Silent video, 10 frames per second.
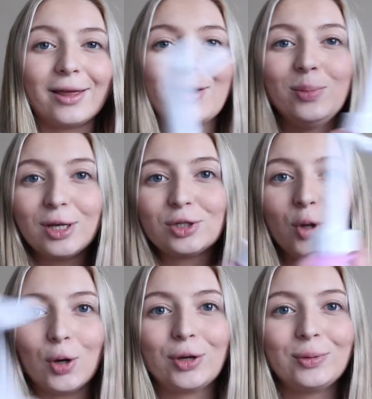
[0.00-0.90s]
Like I'm like
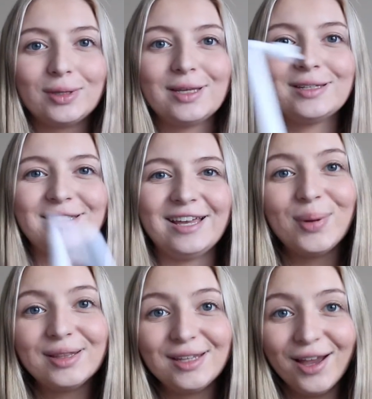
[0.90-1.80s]
talking with this.
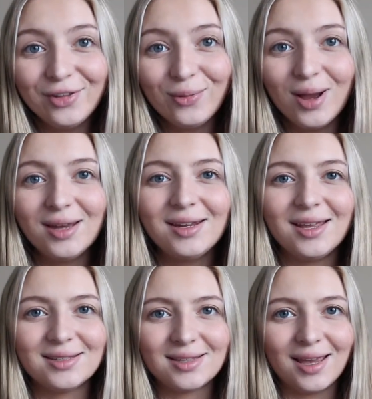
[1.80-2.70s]
But the other one
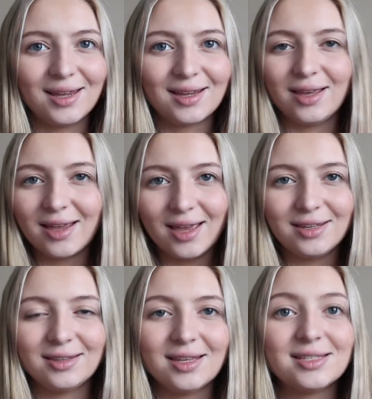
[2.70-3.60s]
is like,
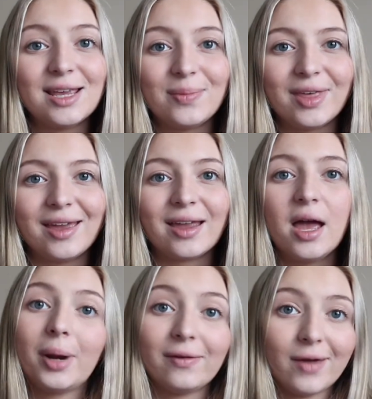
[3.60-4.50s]
again, the same thing,
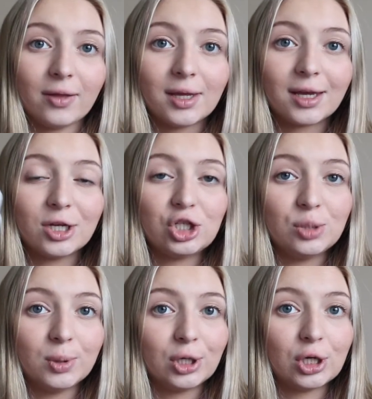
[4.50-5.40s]
but I found like a
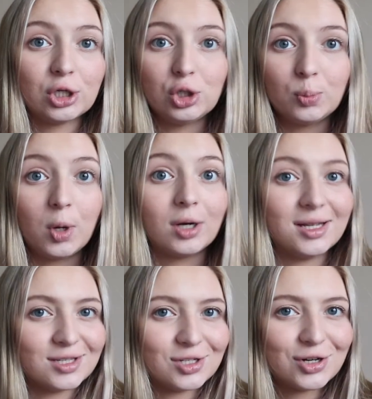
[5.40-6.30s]
cheaper dupe on
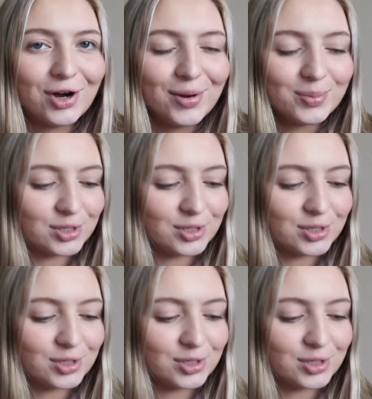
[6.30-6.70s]
Instagram.